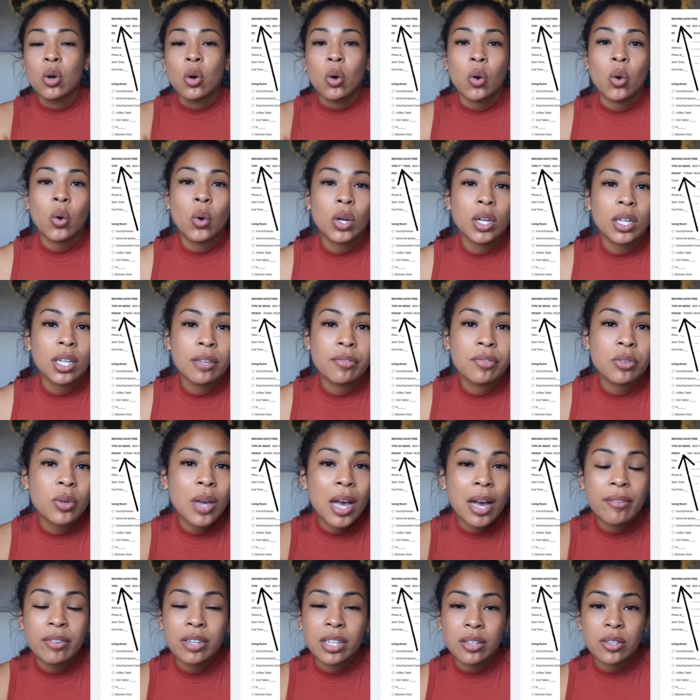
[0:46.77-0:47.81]
or if you
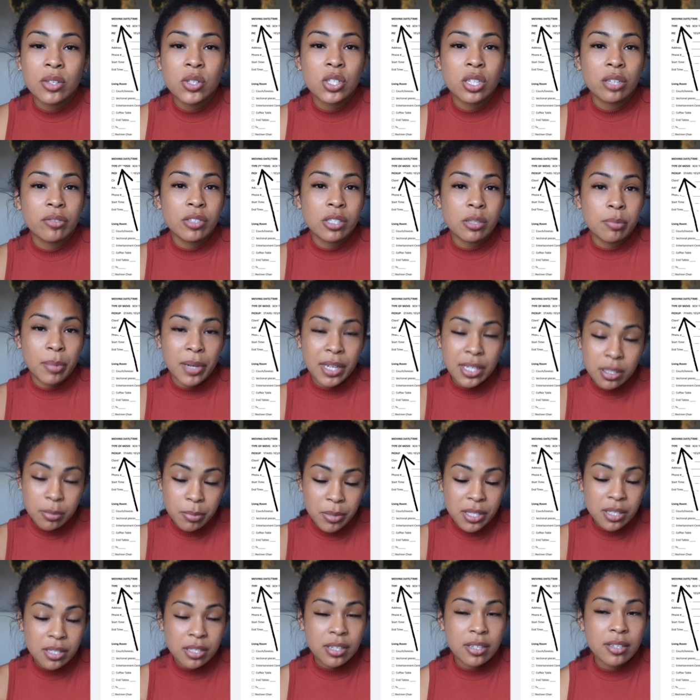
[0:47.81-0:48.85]
have another service-based
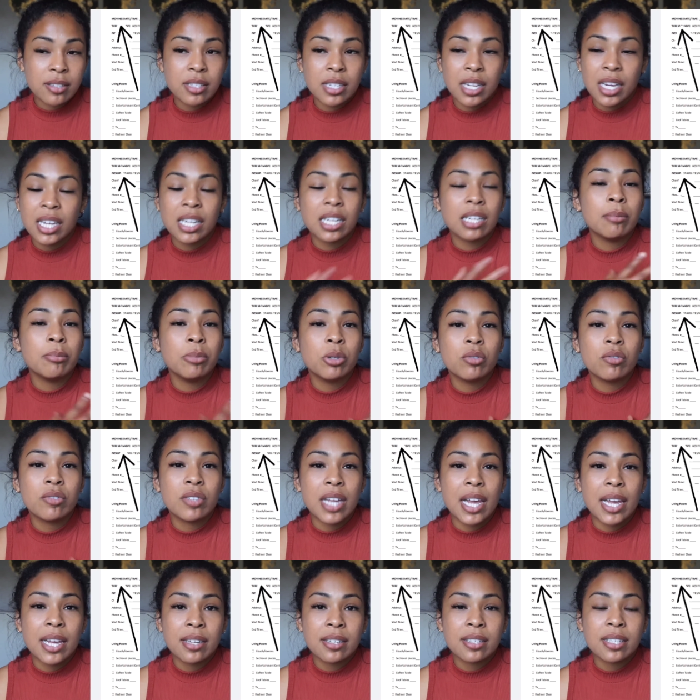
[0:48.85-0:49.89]
business, any move
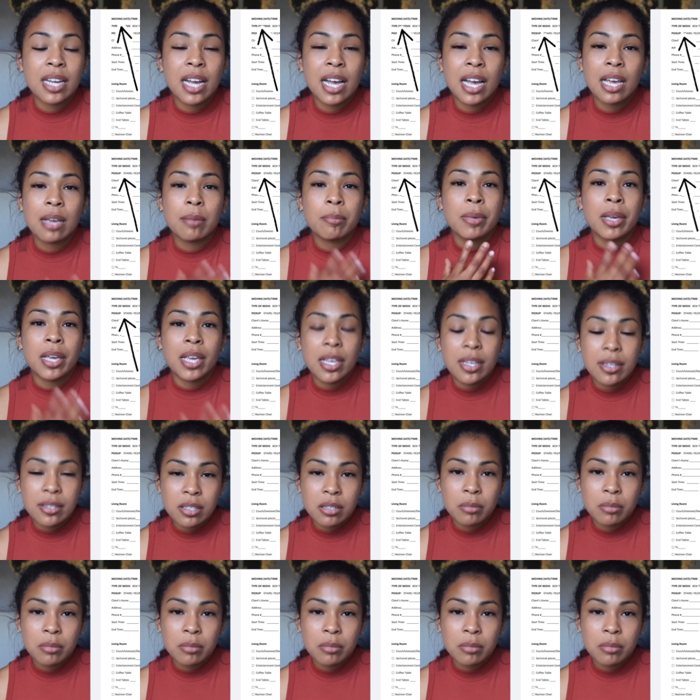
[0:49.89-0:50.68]
date and time is